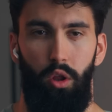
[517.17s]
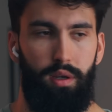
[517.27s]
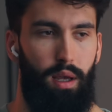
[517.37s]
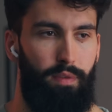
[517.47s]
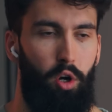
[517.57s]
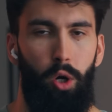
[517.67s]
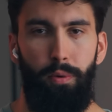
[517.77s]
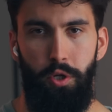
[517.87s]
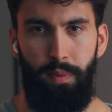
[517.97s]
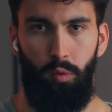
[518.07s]
Look, I'm very
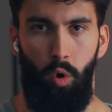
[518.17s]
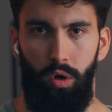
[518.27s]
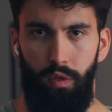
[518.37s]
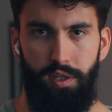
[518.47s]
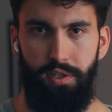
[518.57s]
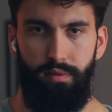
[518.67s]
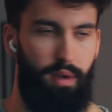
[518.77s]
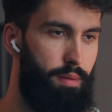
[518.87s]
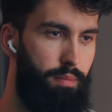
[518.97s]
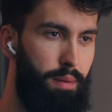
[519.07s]
open to be wrong on this,
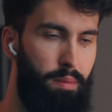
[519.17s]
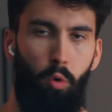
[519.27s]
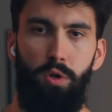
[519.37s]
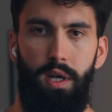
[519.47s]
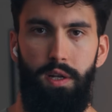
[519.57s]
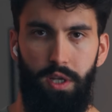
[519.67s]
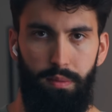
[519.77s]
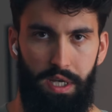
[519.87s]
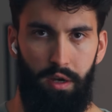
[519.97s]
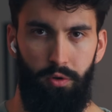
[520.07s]
and maybe more science
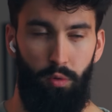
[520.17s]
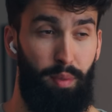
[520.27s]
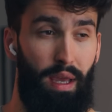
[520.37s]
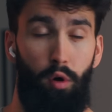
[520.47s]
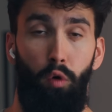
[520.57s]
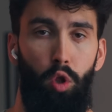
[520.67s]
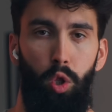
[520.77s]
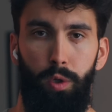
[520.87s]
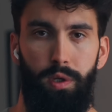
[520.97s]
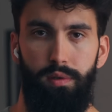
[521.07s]
comes out, or maybe I've
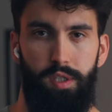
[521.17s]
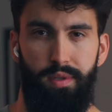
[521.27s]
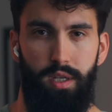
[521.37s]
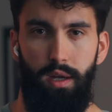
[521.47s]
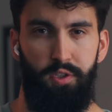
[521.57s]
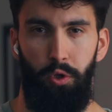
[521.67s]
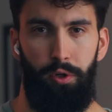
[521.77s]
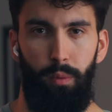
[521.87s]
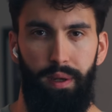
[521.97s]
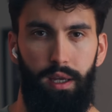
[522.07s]
overlooked some science on the
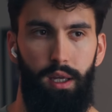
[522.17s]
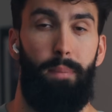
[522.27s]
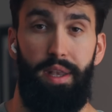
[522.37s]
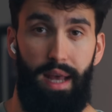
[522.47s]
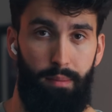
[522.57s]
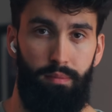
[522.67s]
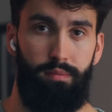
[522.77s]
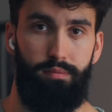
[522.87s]
topic, but damn,